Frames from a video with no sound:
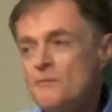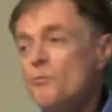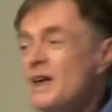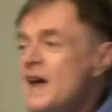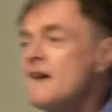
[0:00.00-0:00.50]

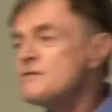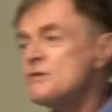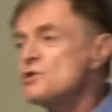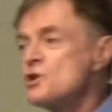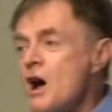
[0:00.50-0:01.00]
We have
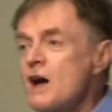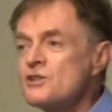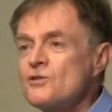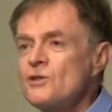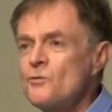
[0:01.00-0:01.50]
some
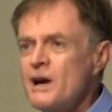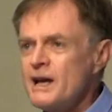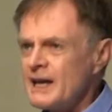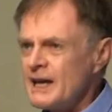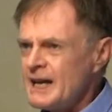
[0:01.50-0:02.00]
shocks on the
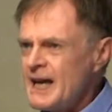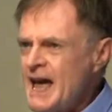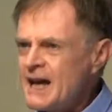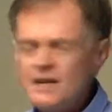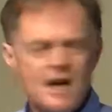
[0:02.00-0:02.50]
way.
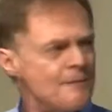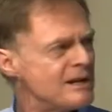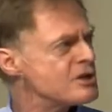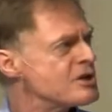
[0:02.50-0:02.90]
economic